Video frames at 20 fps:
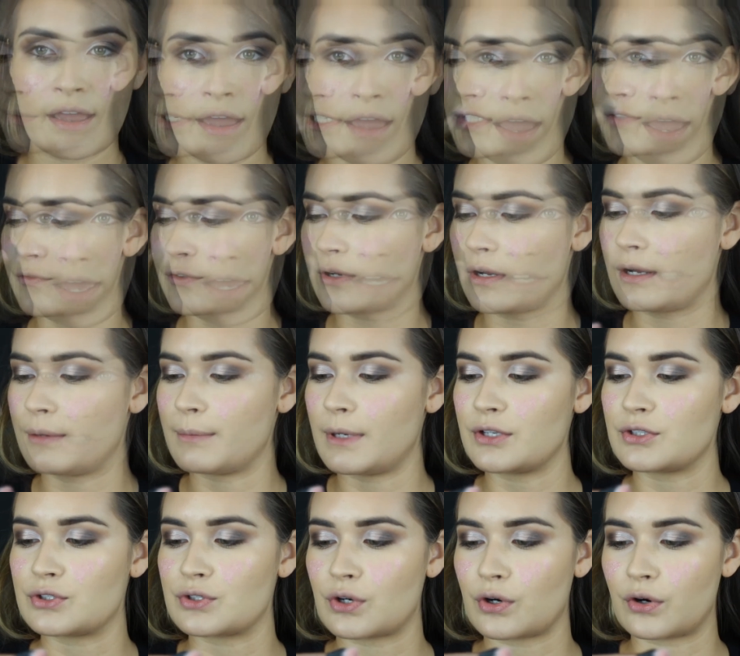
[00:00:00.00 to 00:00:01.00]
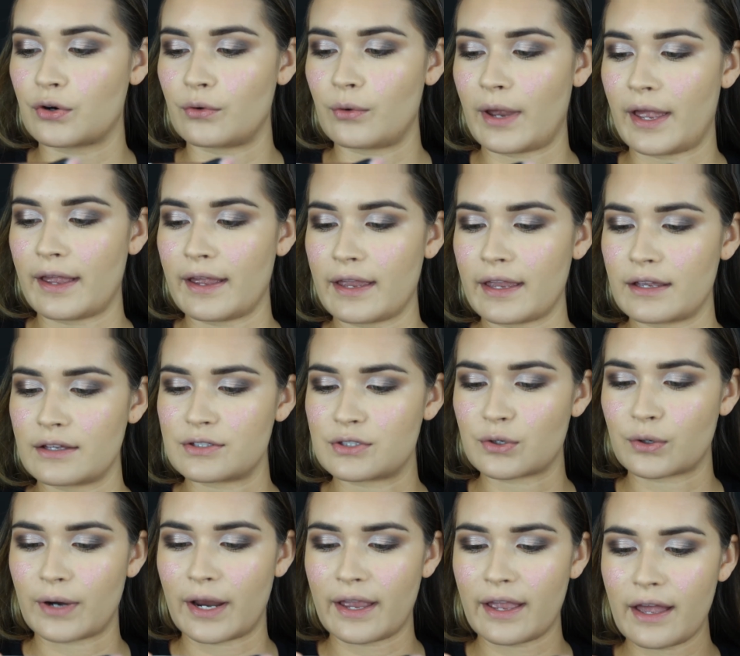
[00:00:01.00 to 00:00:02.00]
It's from
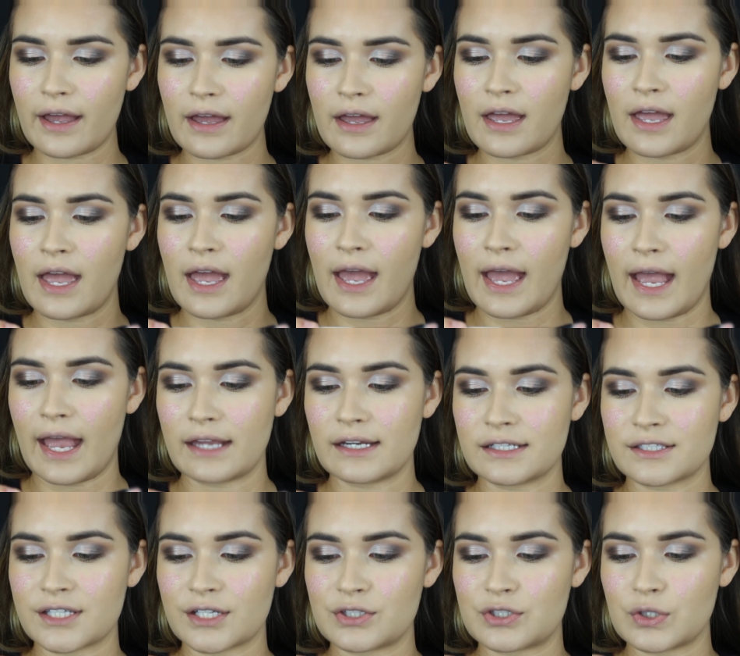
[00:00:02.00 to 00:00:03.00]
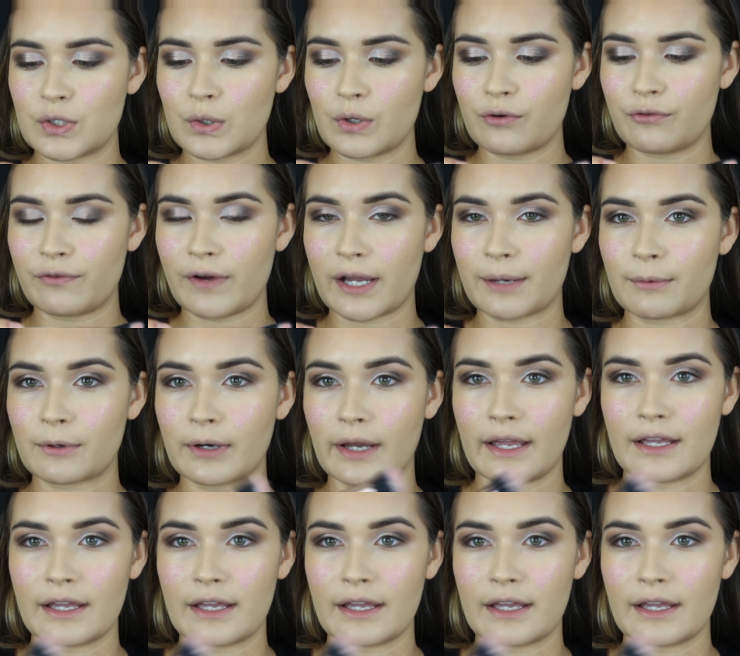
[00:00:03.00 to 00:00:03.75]
Zorea, and it's a duo fiber